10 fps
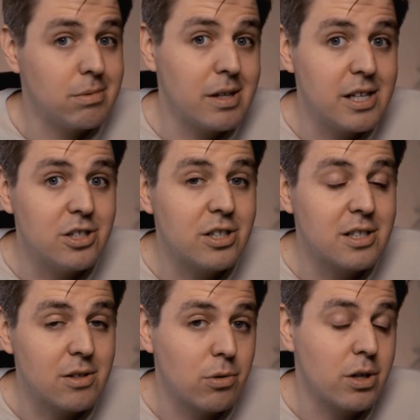he
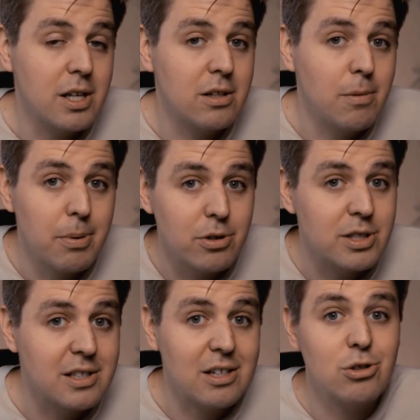just, or he, the
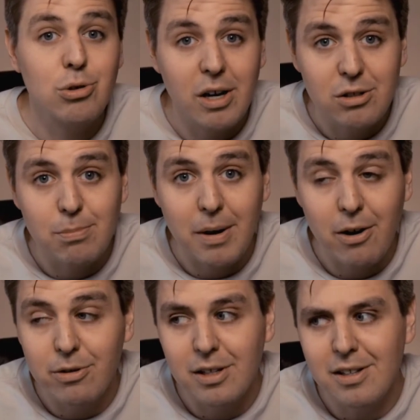person that tried to
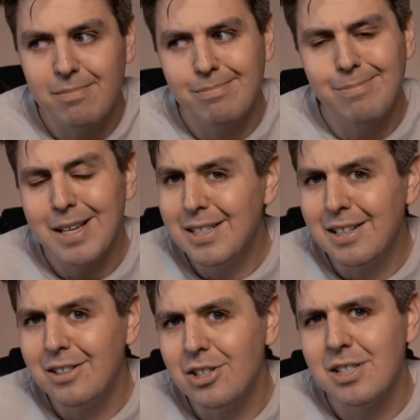pirate it,
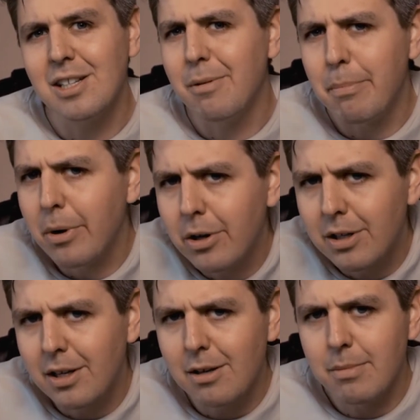basically just sent a
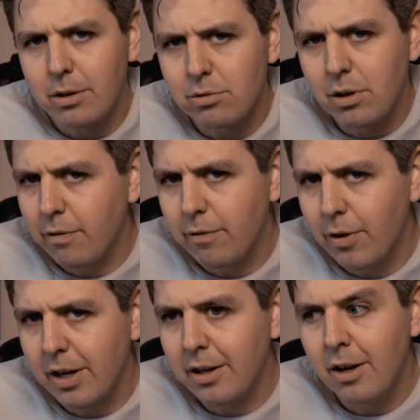marketing email to their
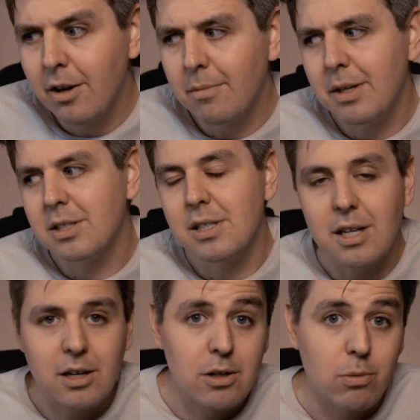friend, because it's
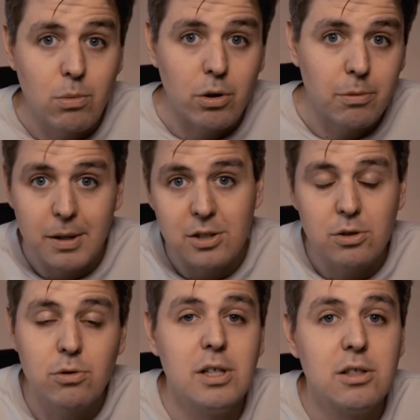not going to work because
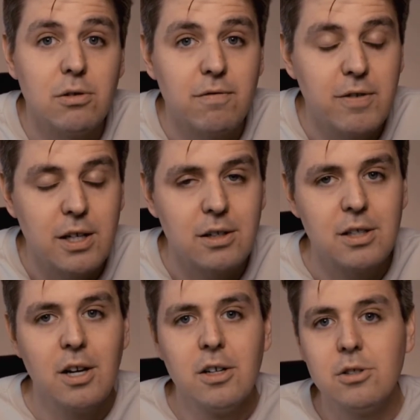you intervened.
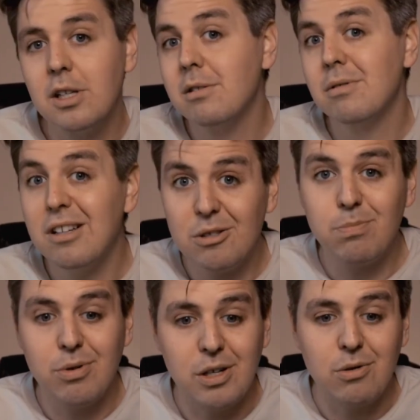So that's
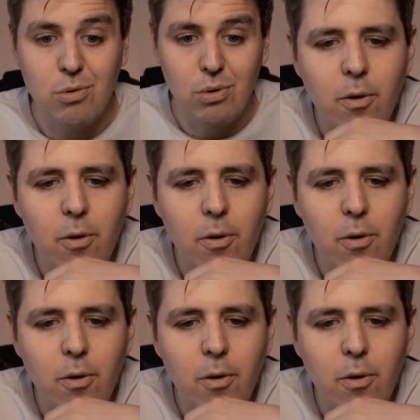pretty cool.